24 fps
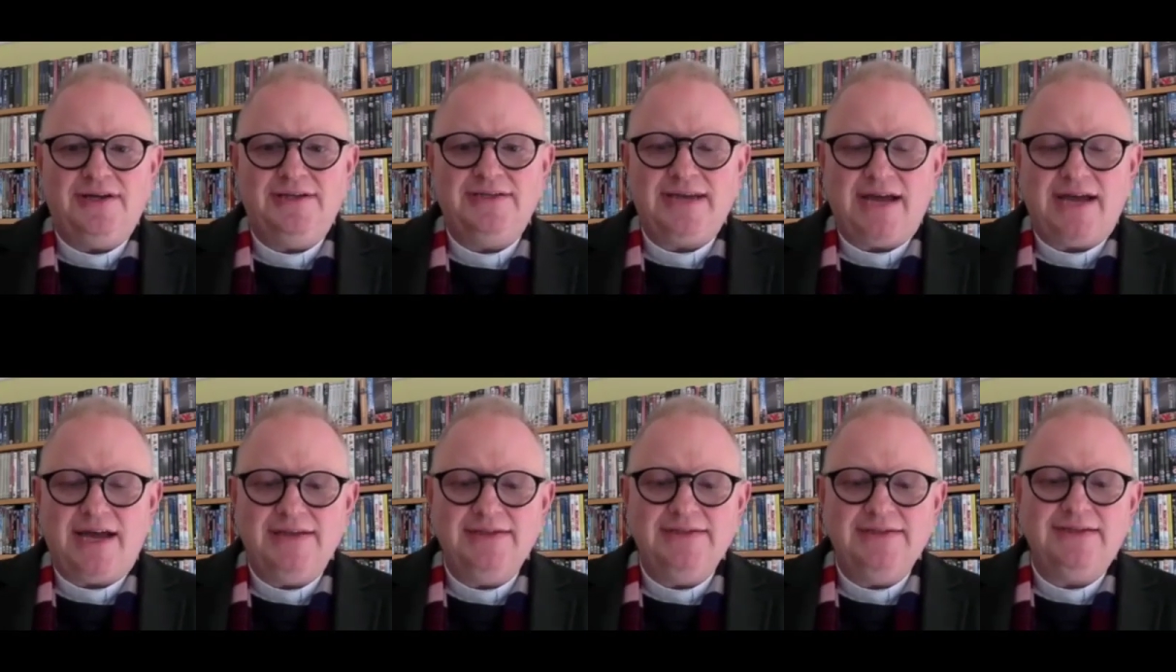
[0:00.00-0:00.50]

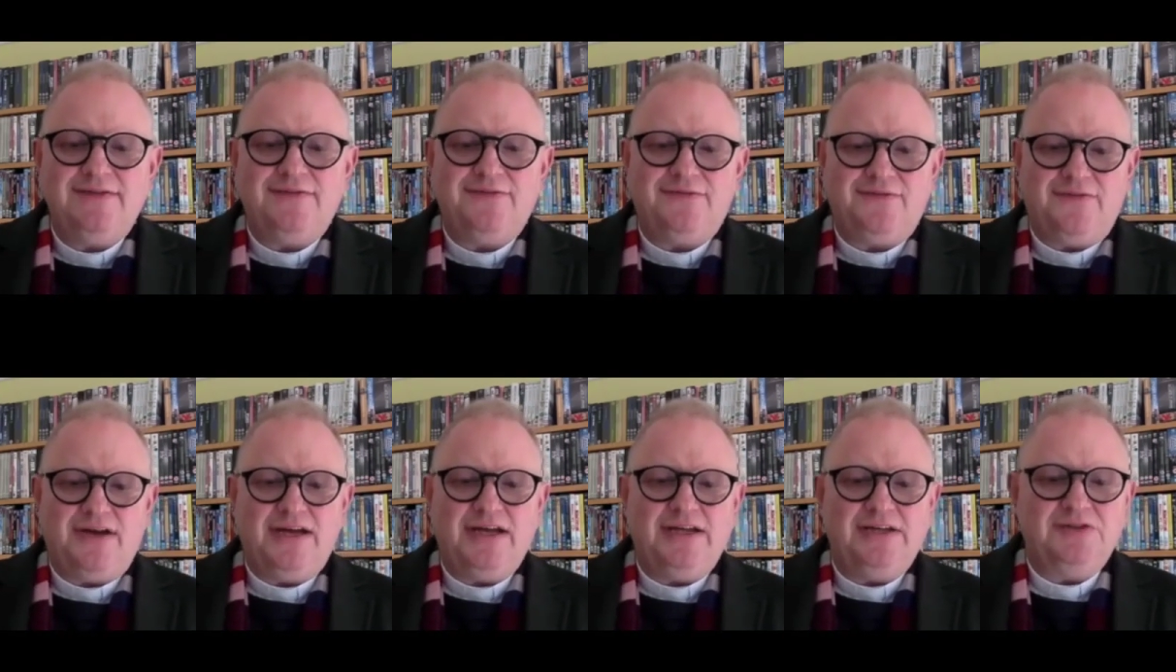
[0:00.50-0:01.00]
and
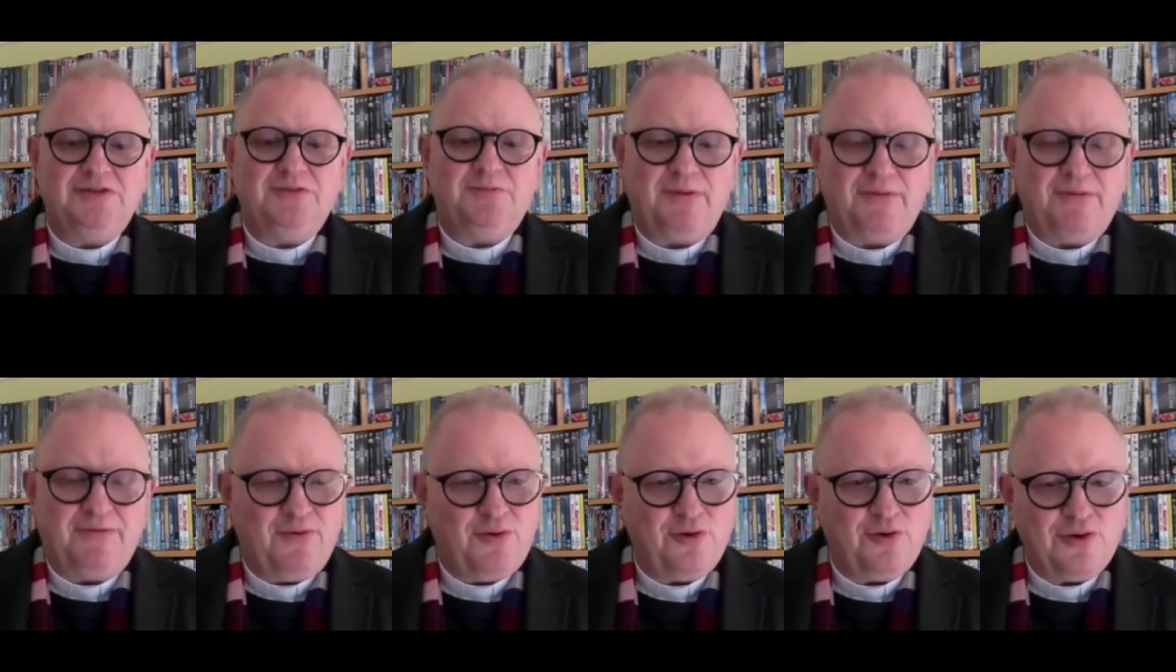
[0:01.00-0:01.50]
undefiled
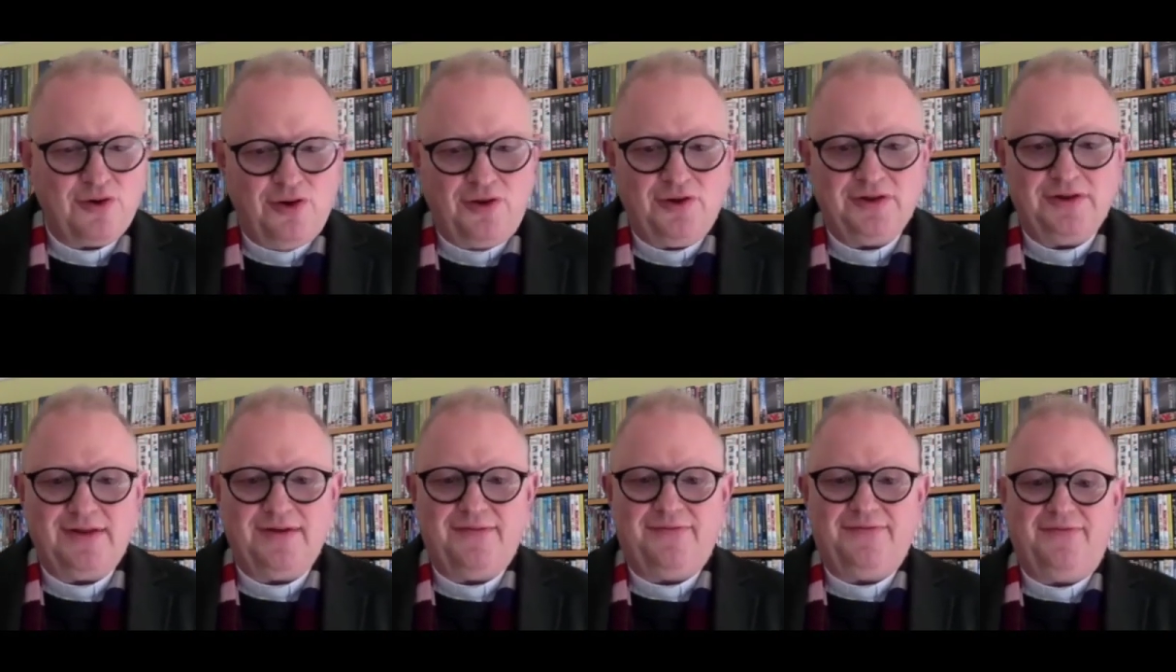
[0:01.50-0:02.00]
before
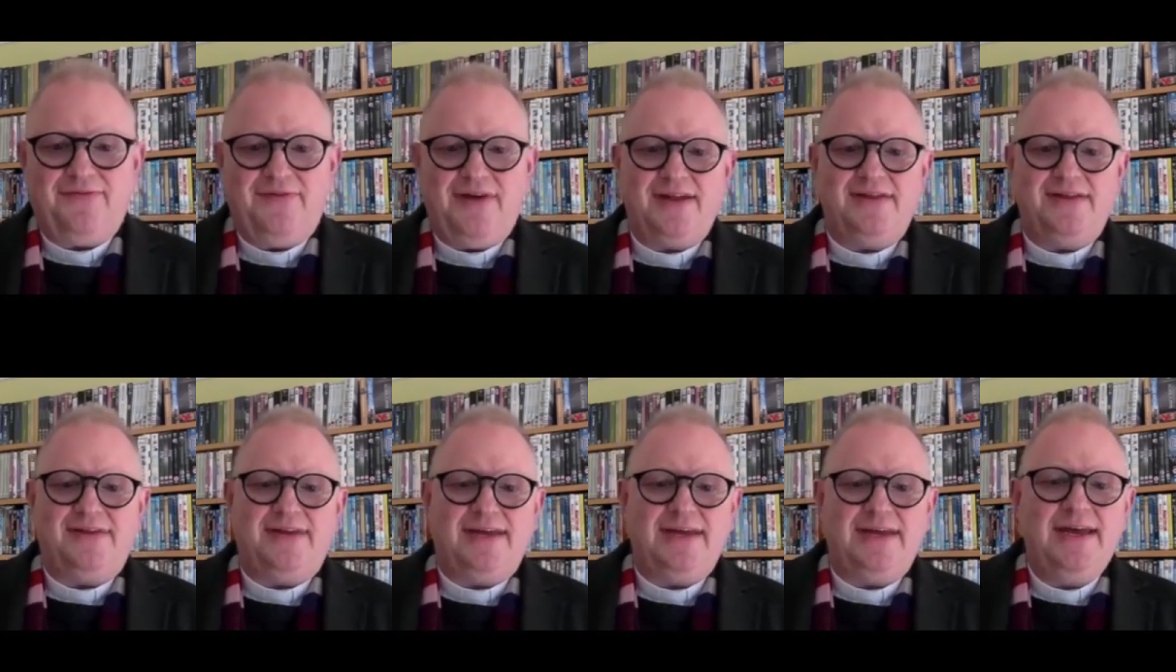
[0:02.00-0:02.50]
God the
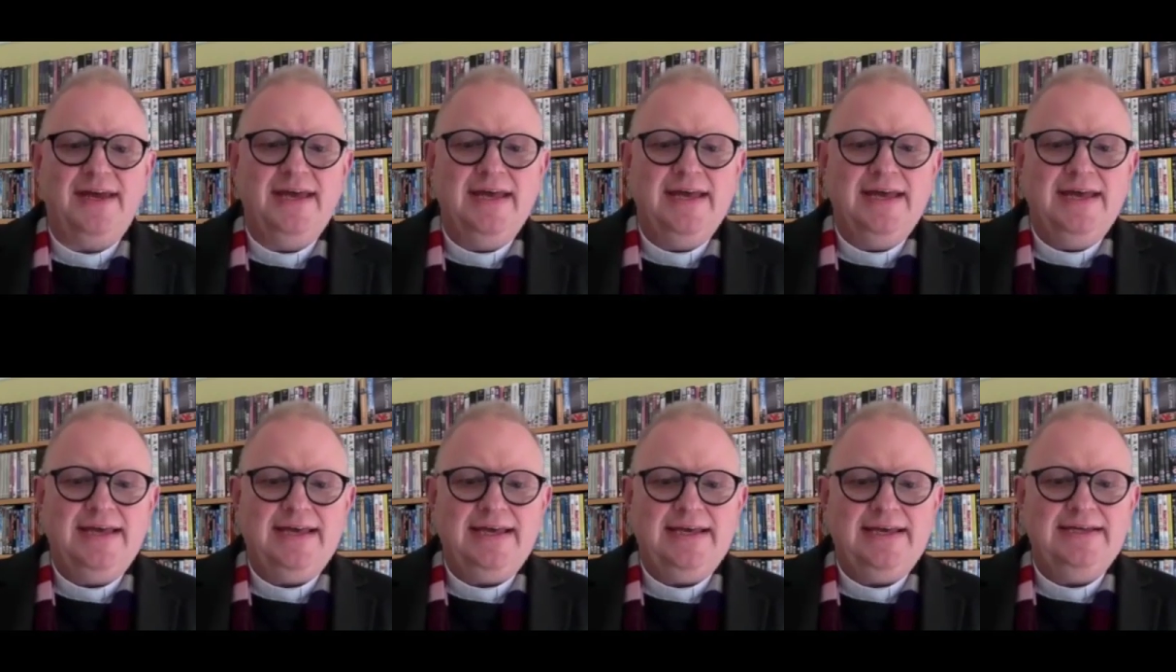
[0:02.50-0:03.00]
Father
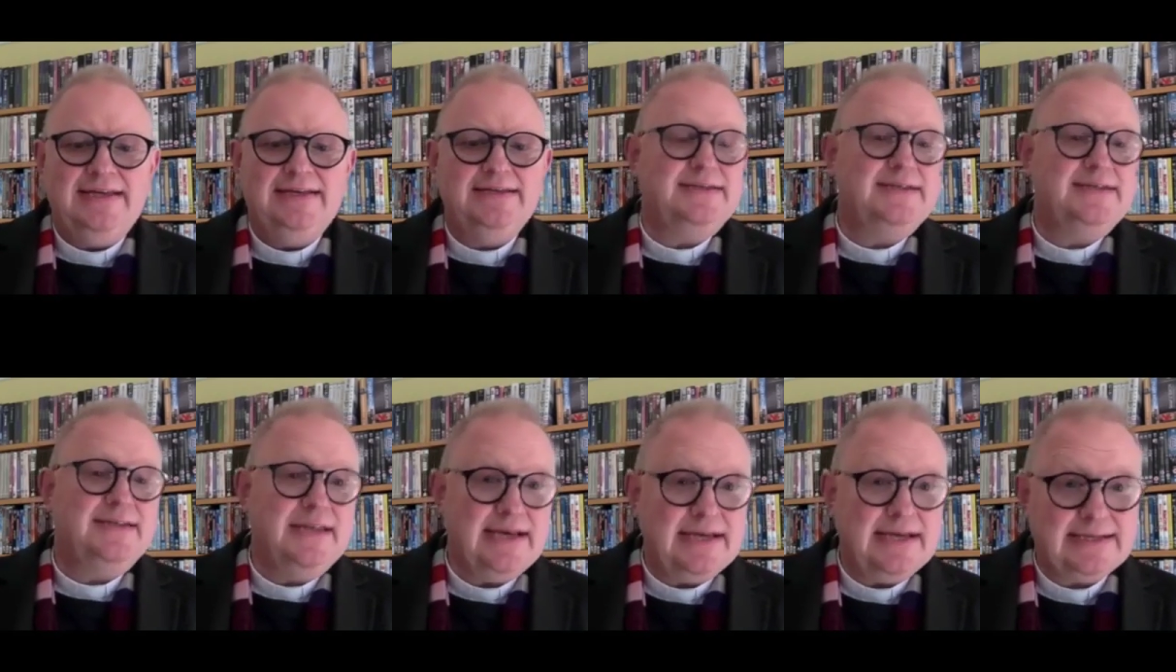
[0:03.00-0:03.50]

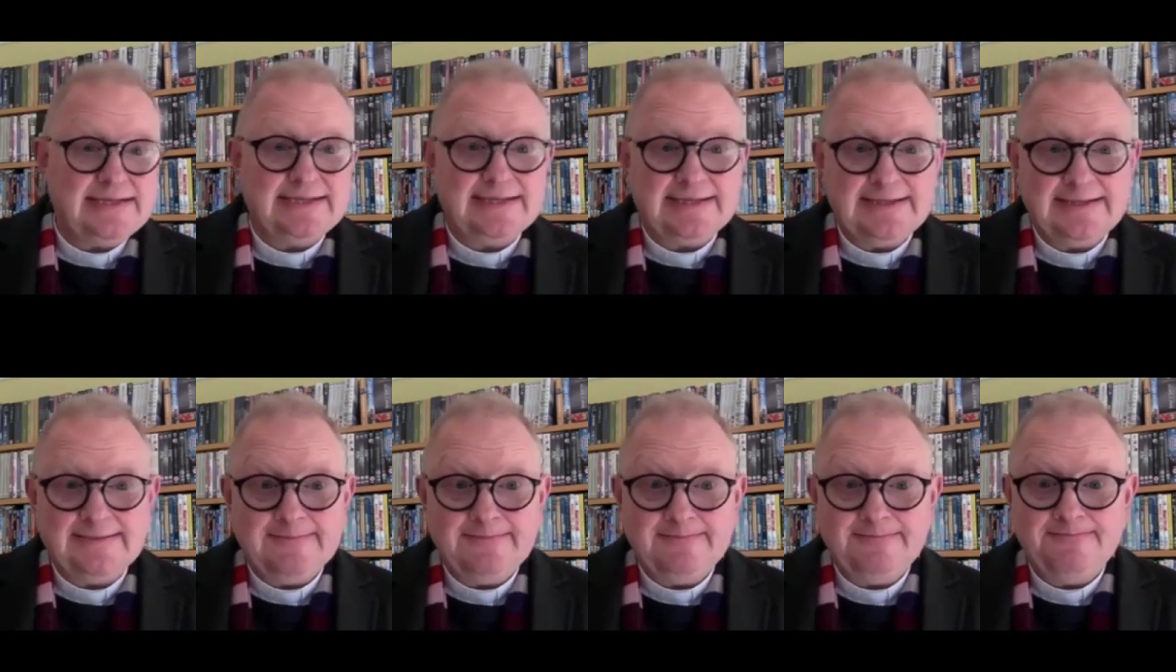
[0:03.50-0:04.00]
is this